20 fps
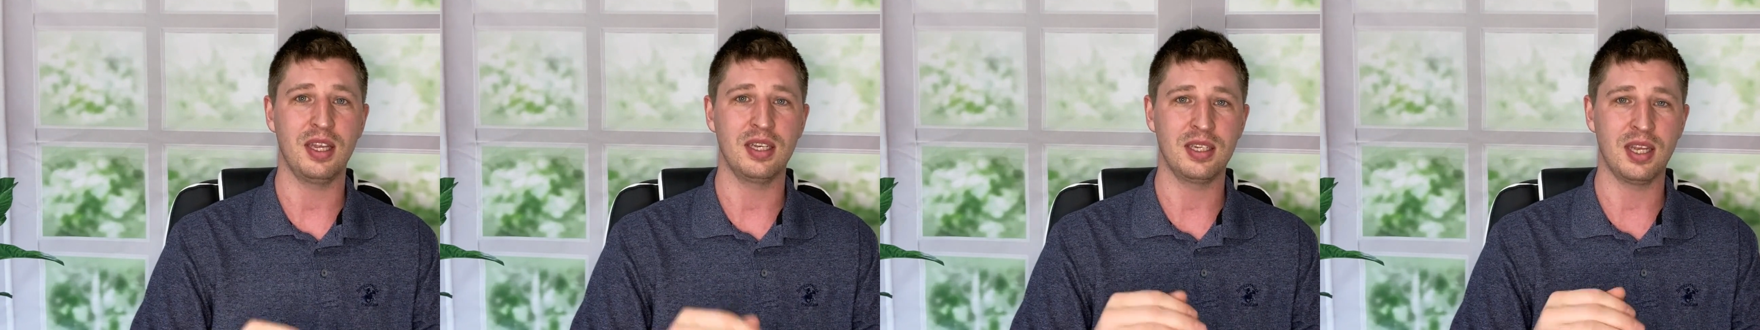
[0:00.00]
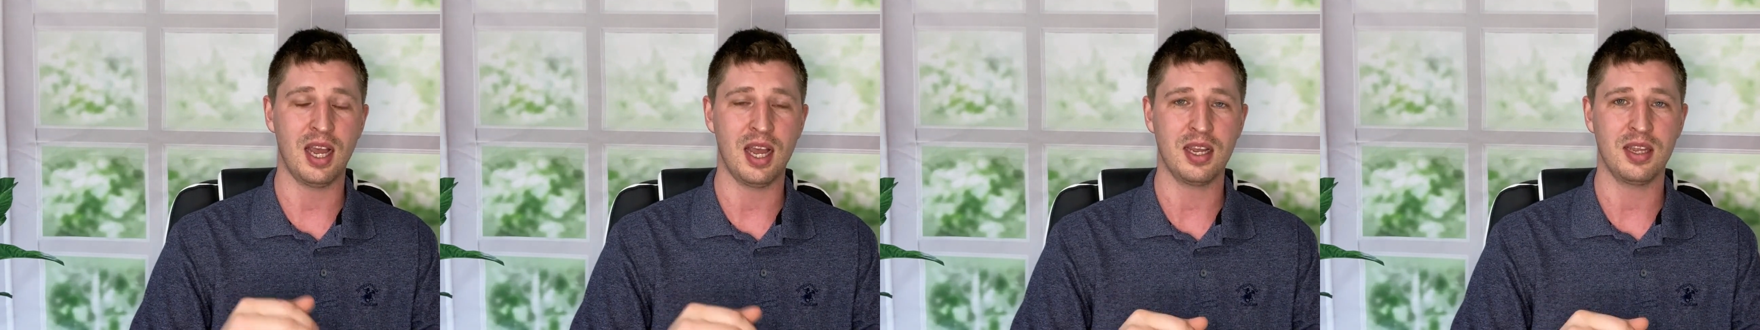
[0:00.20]

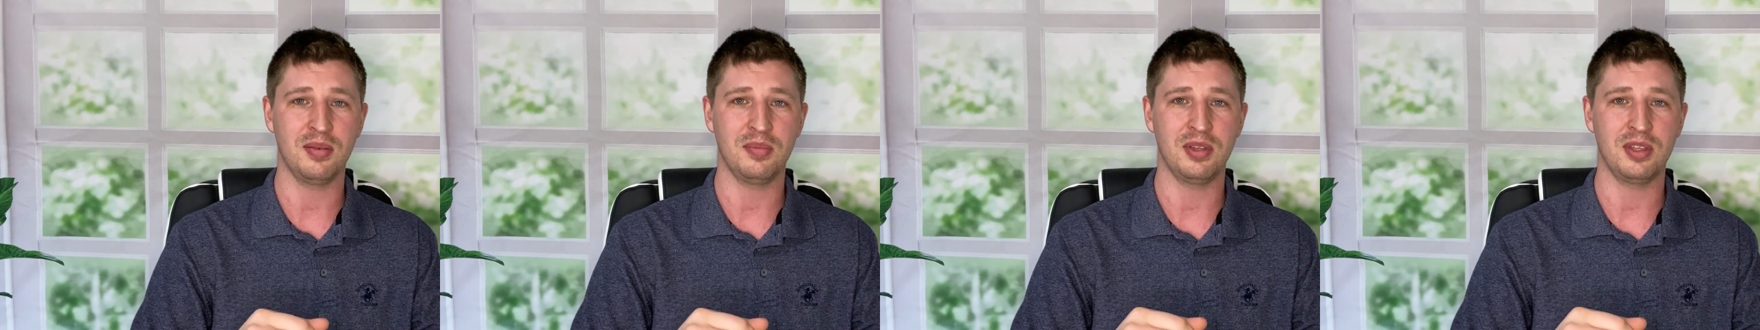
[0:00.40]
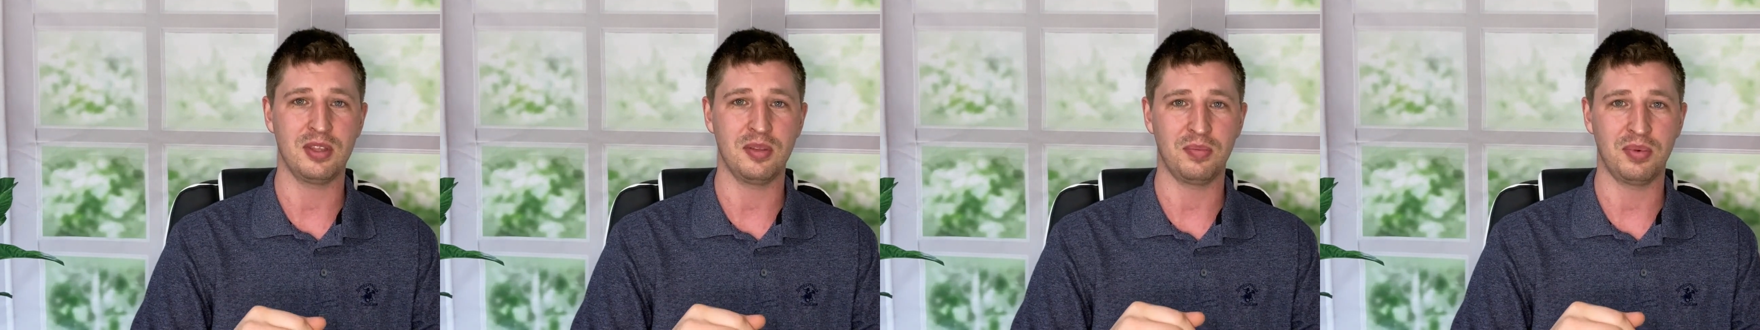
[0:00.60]
and
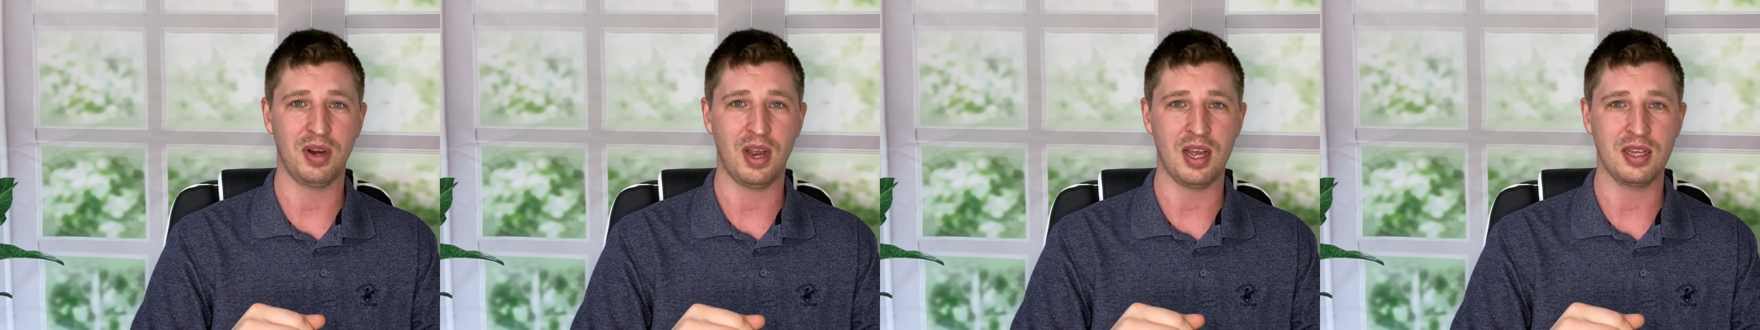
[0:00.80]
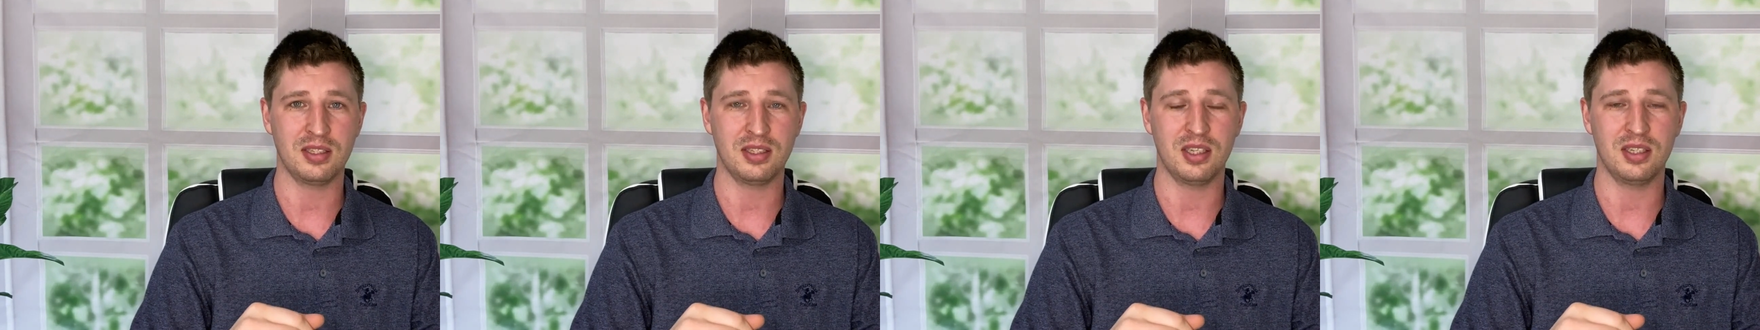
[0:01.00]
document the
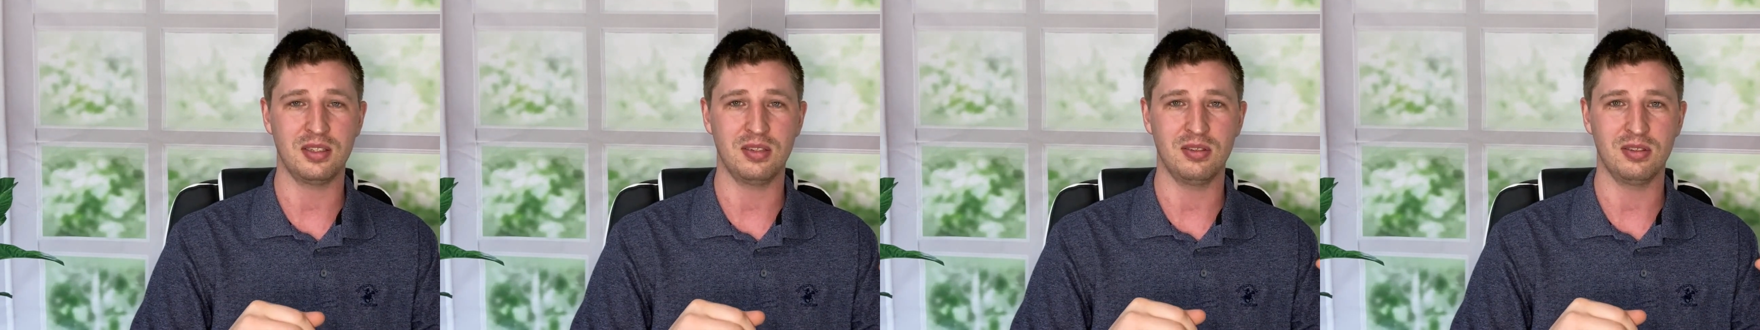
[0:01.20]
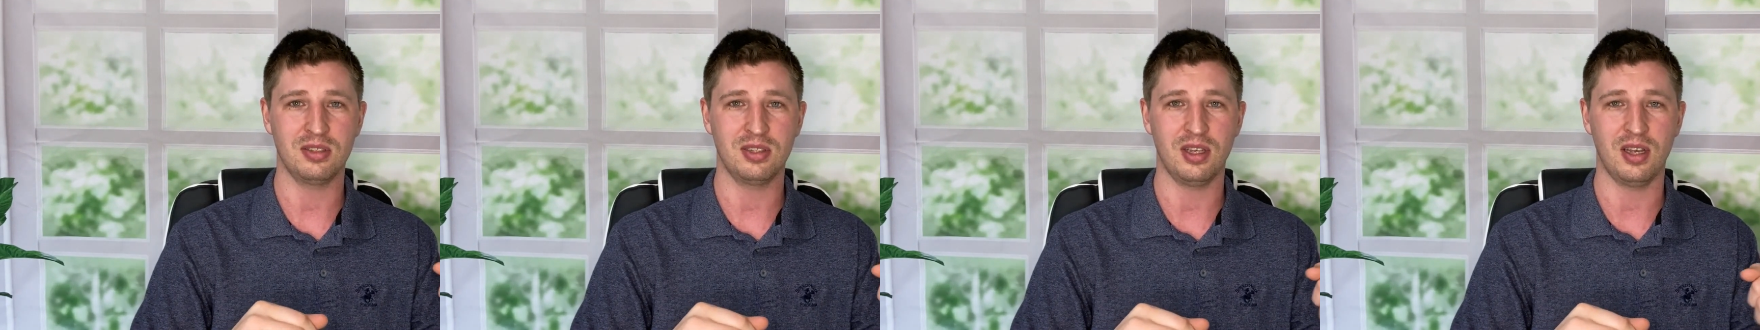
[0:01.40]

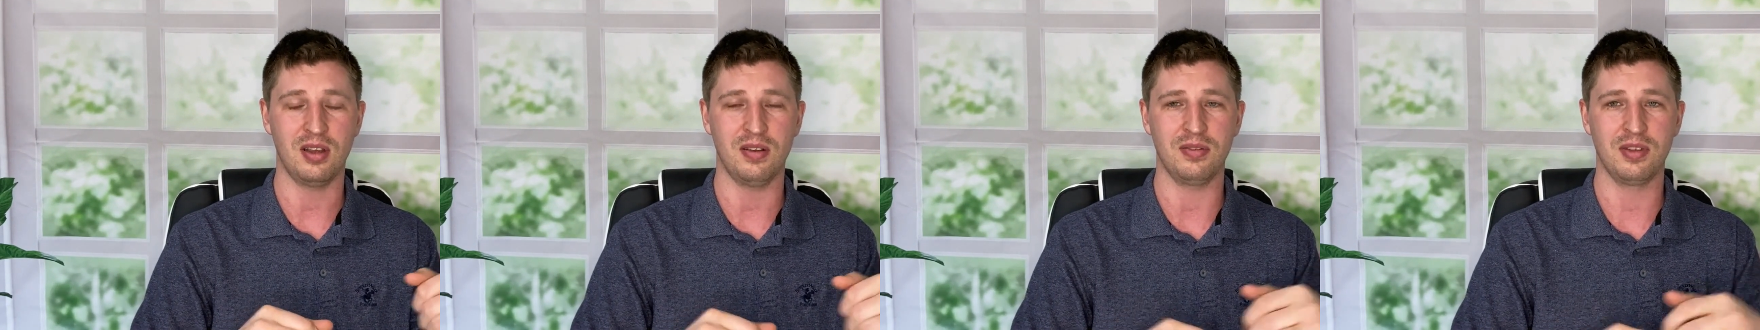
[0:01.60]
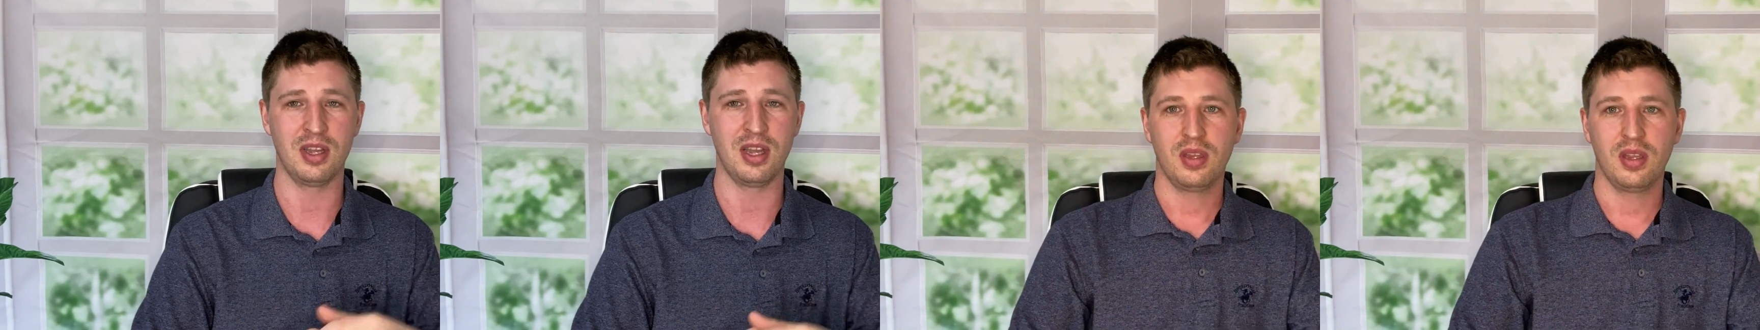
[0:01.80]
process yourself.